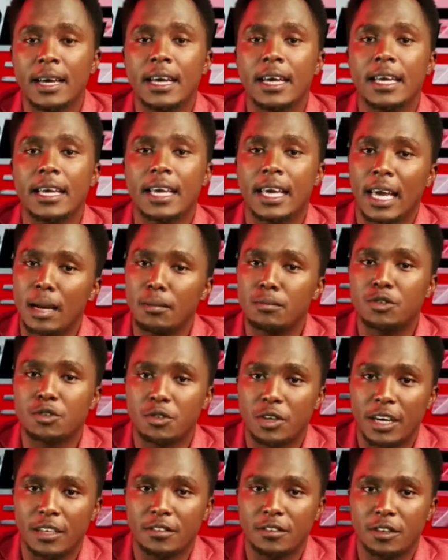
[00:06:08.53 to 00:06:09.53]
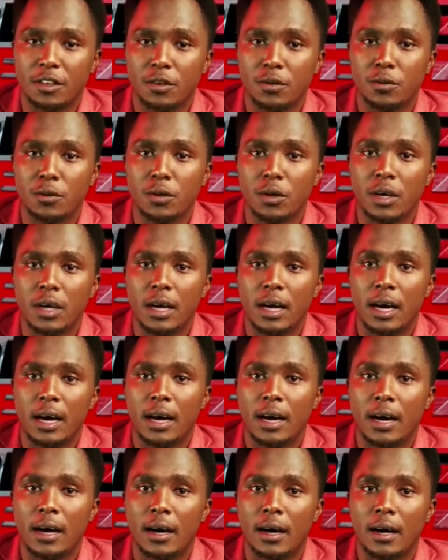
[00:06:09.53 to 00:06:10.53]
came to rescue
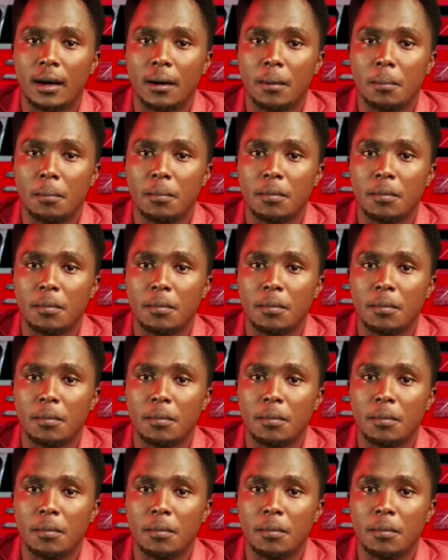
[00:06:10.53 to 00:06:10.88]
the